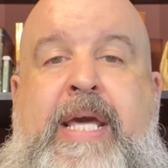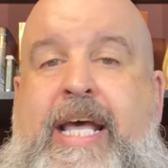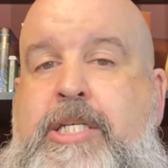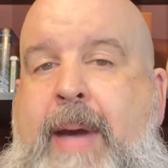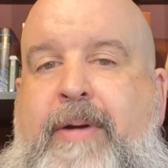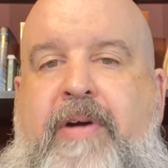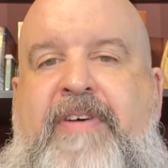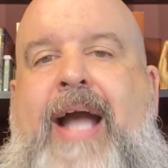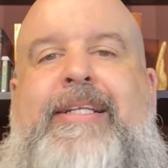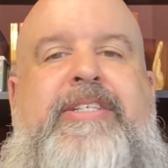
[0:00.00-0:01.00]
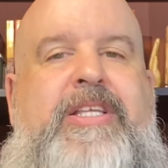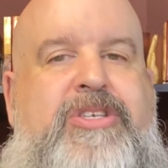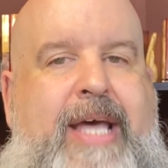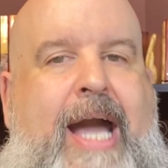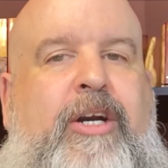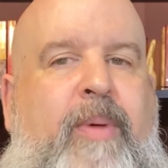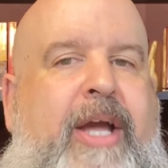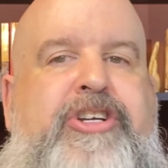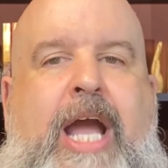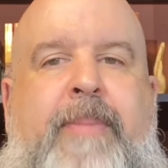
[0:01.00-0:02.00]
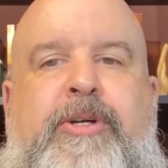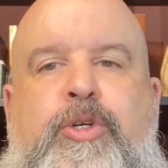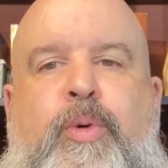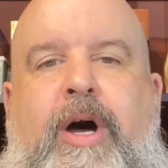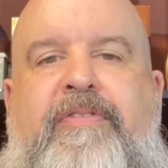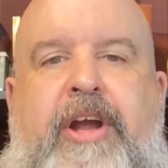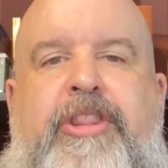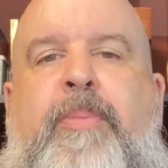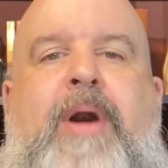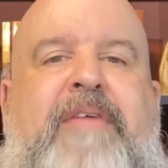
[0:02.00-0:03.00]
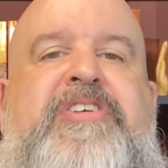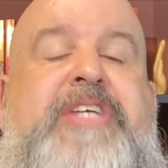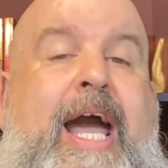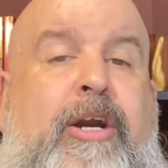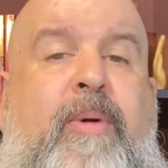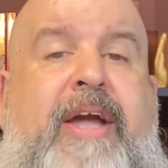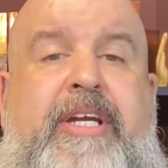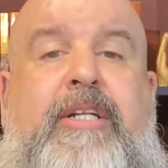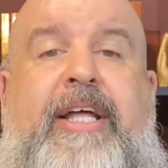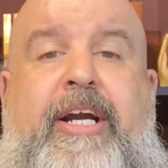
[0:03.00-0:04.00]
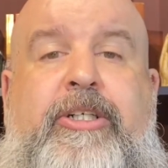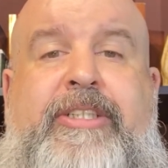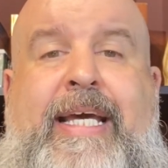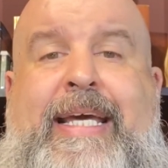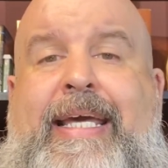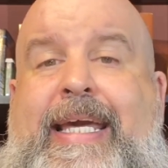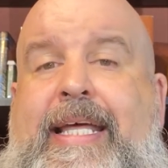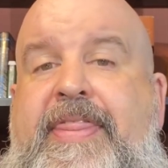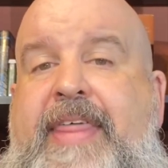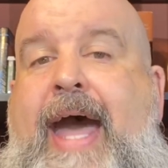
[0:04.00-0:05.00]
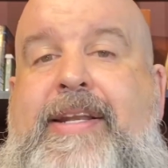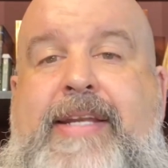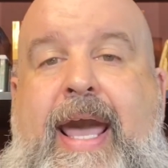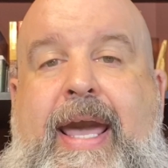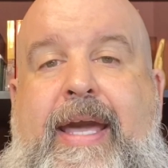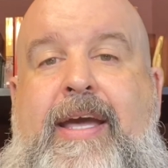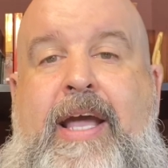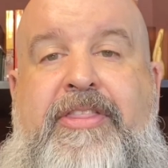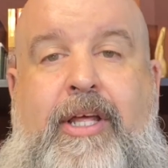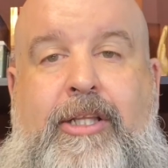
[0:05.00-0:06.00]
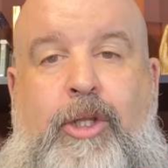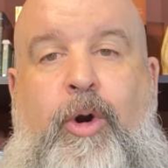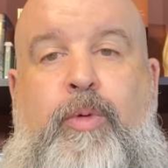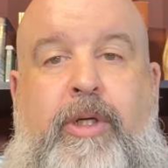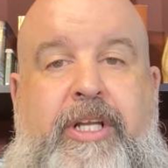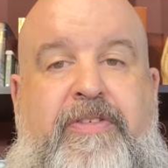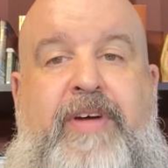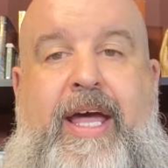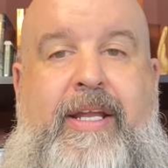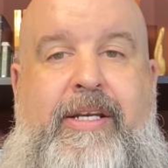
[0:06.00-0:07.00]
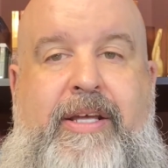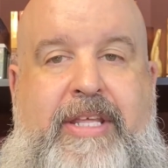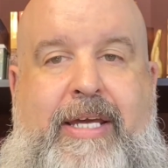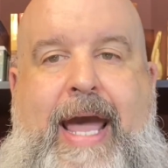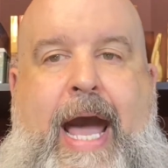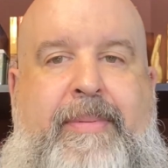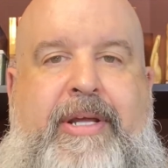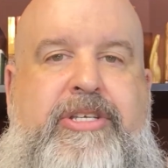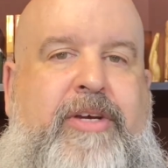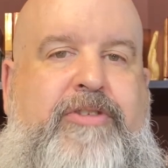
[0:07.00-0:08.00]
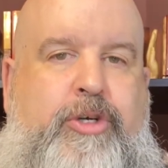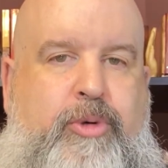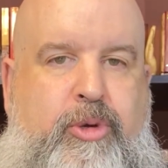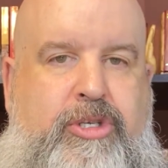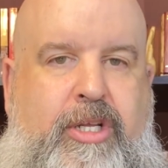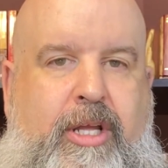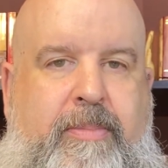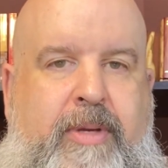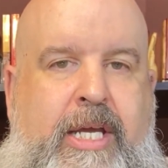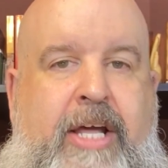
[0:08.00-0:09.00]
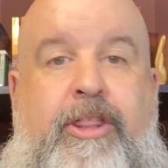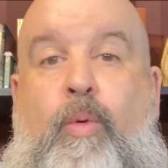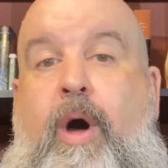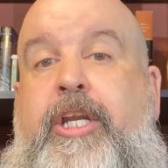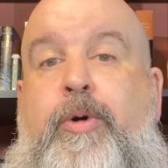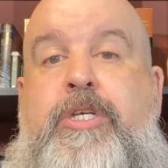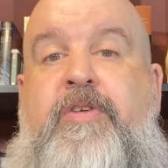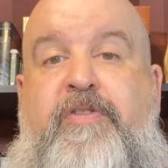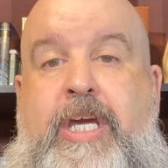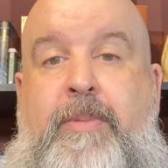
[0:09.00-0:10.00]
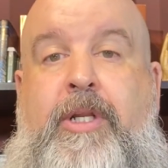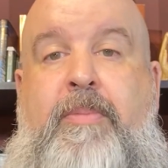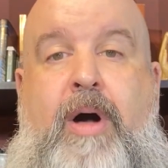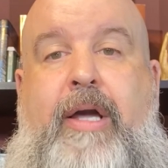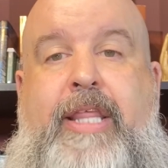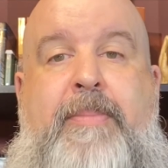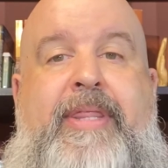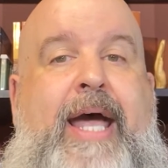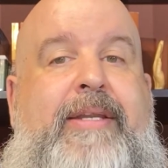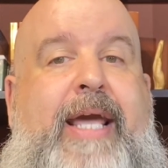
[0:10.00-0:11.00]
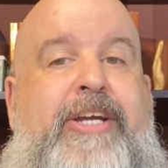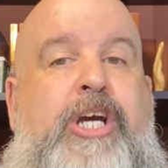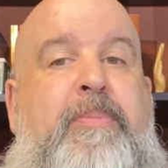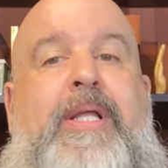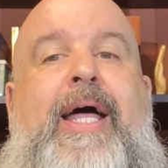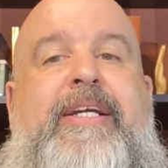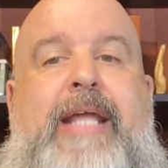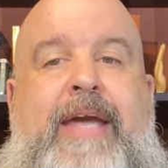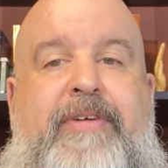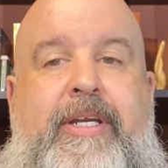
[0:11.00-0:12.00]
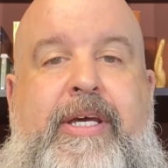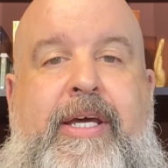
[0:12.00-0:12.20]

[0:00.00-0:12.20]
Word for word: As a matter of fact, it's in Zechariah chapter twelve. There, the prophet Zechariah declares, "In that day, the Lord will defend the inhabitants of Jerusalem. The one who is feeble among them in that day shall be like David,